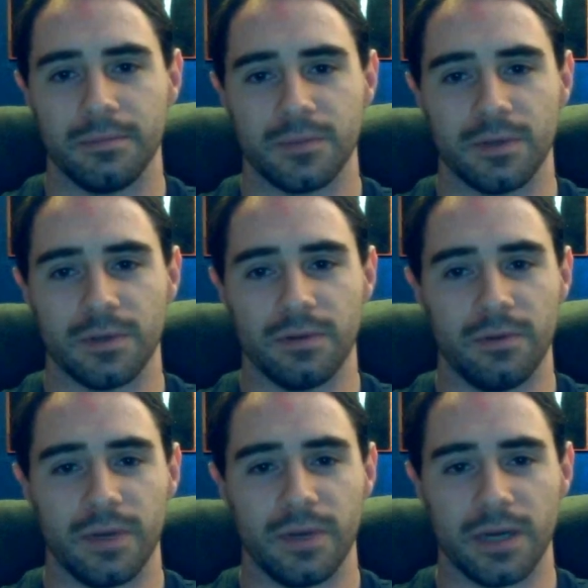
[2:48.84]
So
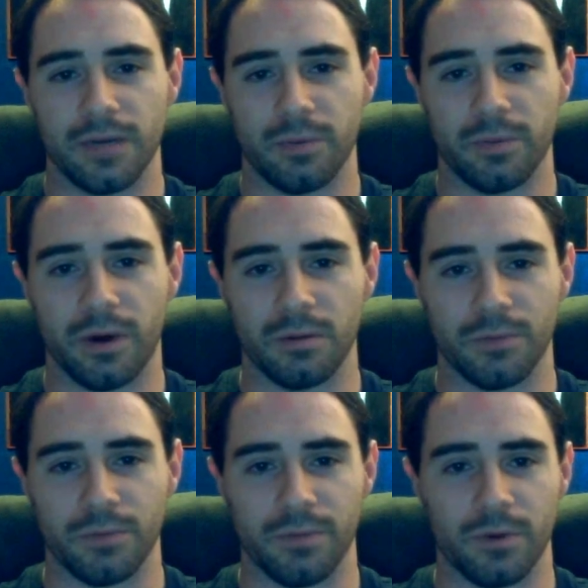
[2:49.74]
don't think I have a problem
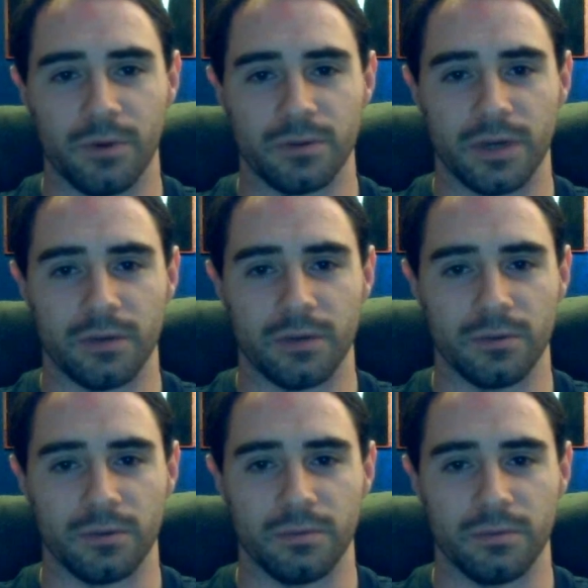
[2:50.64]
with
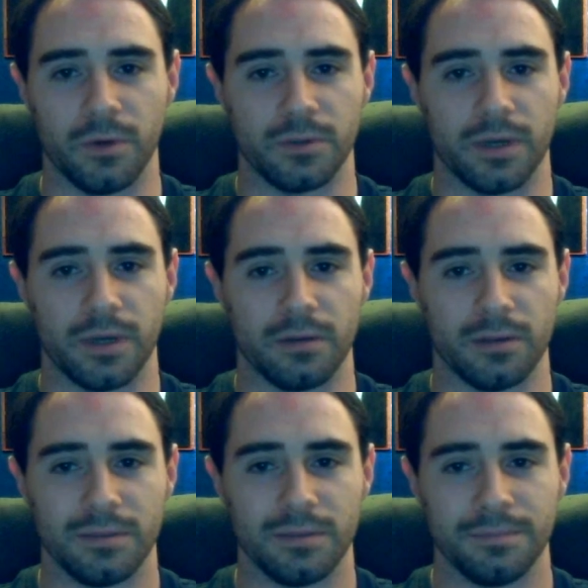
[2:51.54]
motorcycles or
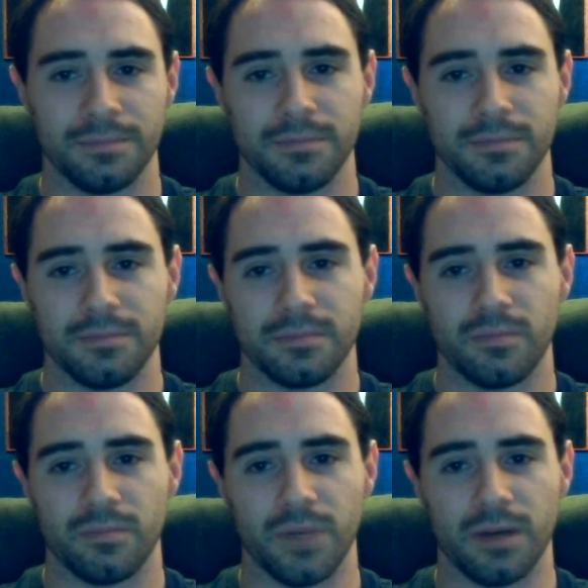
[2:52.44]
motorcyclists.
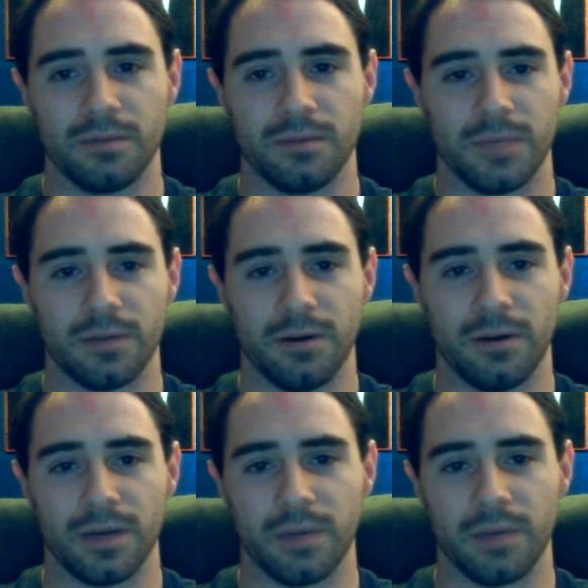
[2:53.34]
But in
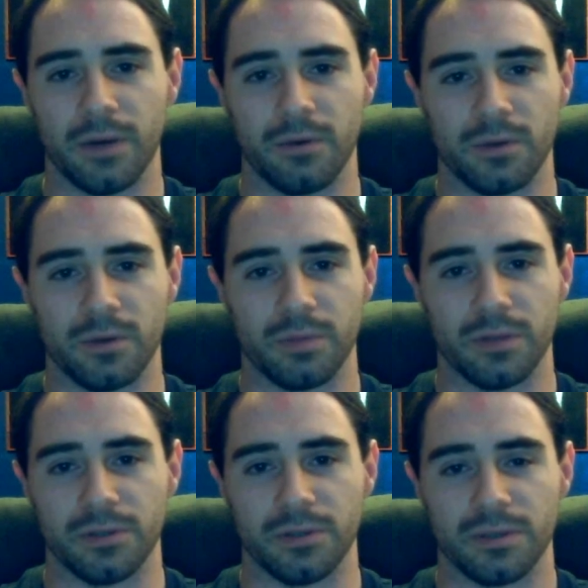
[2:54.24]
talking about noise
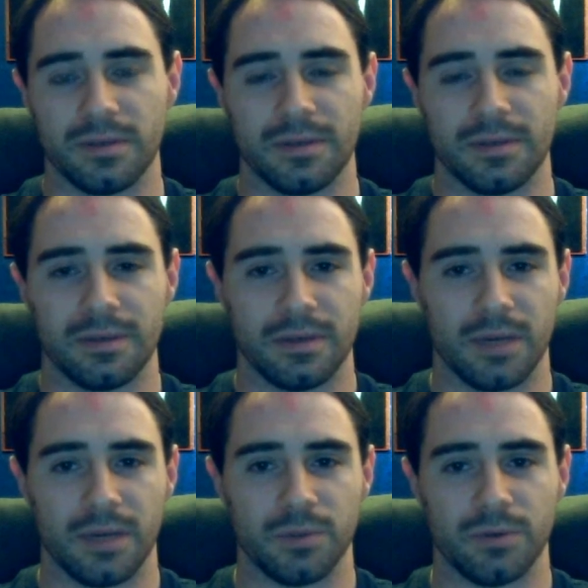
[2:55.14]
pollution,
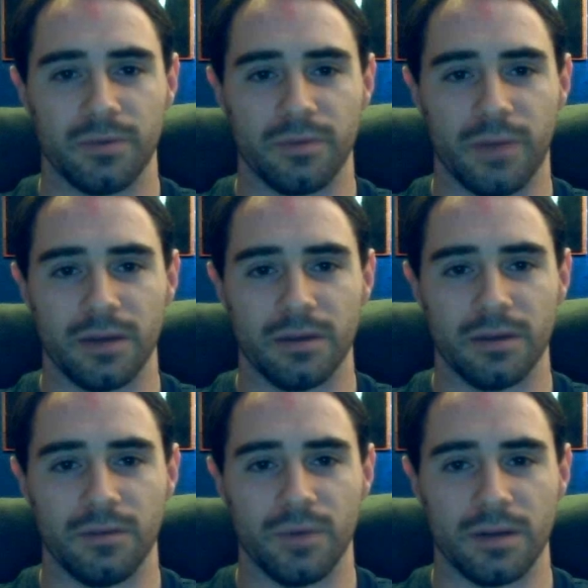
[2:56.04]
I'm sort of reminded
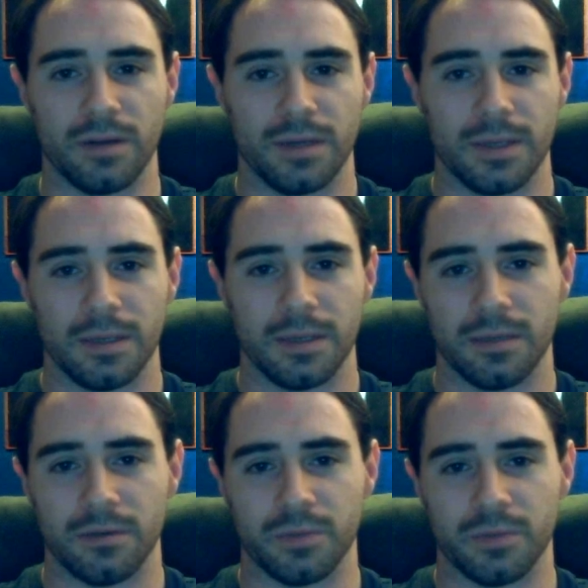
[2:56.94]
of when
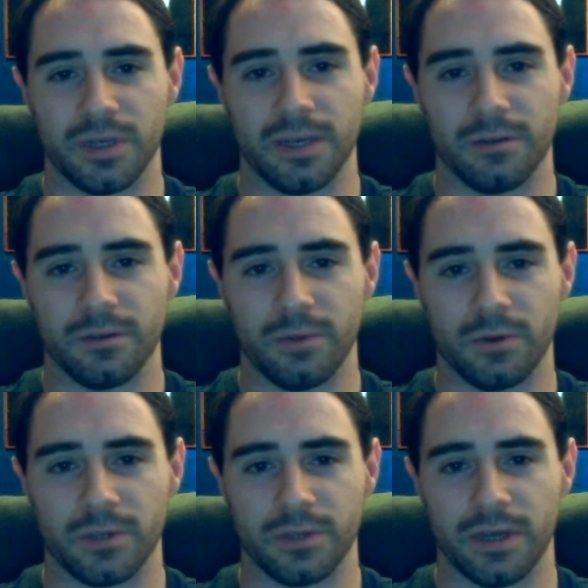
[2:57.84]
those particular
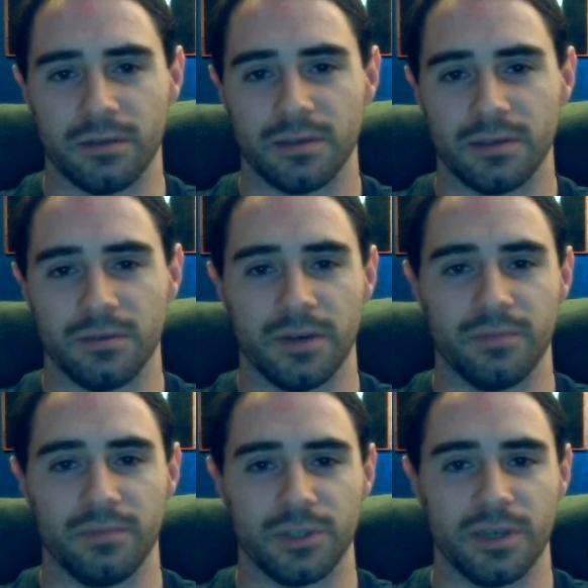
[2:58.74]
motorcyclists who have
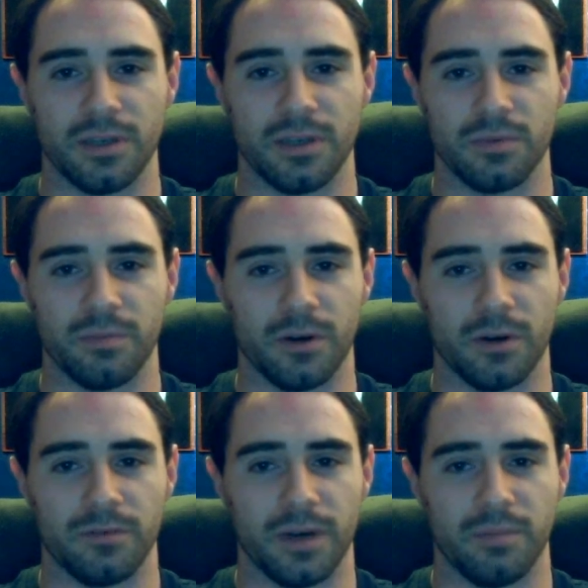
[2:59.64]
machines with
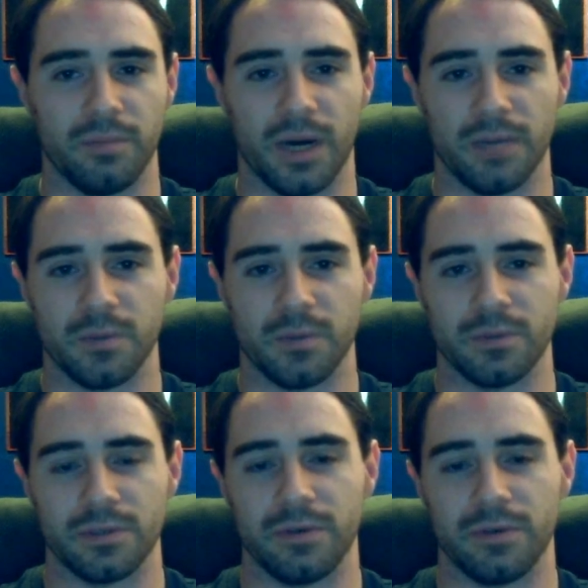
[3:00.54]
modified pipes or just